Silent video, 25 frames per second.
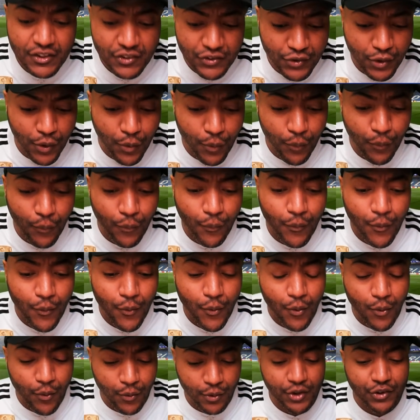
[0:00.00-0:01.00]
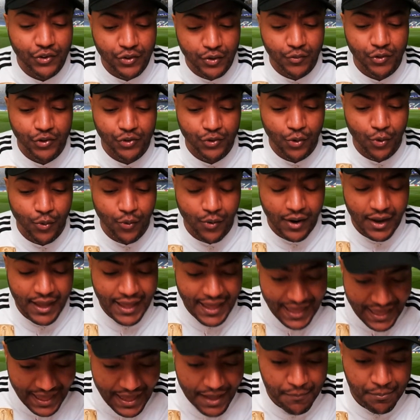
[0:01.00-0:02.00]
So on the SofaScore
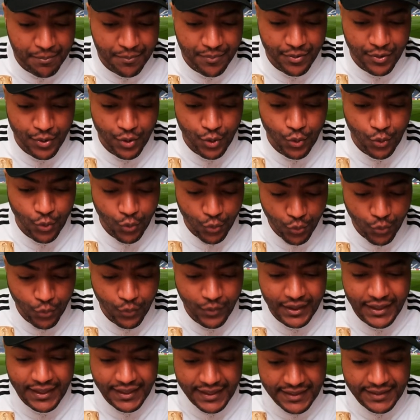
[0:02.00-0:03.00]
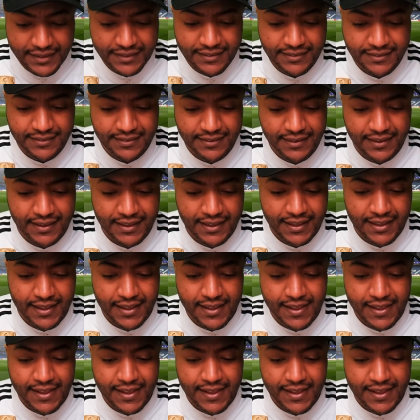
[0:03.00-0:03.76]
app, who is